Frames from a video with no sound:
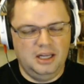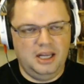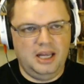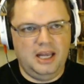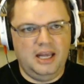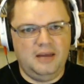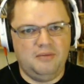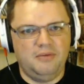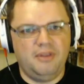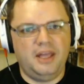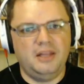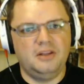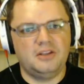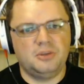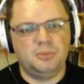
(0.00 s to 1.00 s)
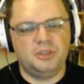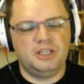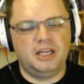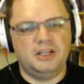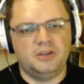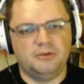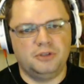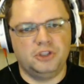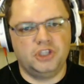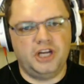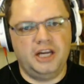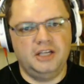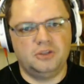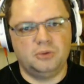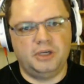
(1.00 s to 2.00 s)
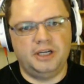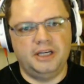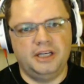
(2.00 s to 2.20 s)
Then there's a potential for change where he